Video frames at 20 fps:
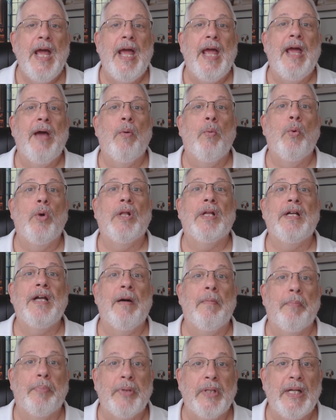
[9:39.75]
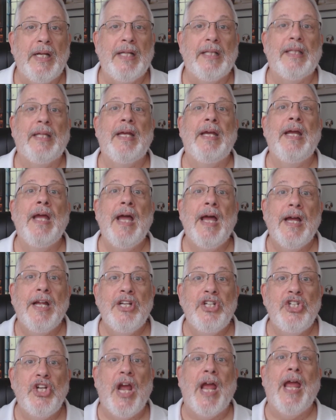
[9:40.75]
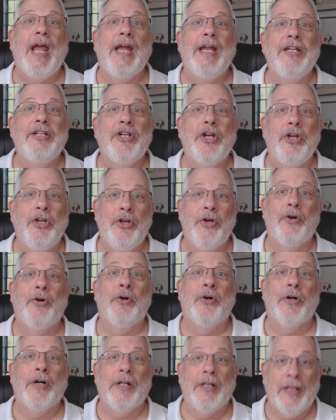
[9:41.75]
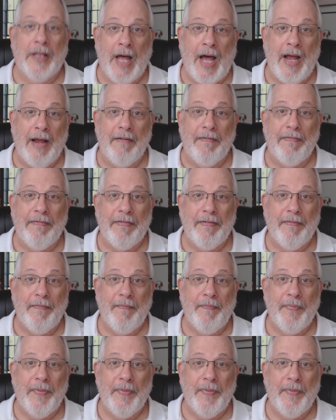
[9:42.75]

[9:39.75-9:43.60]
it will completely change your life.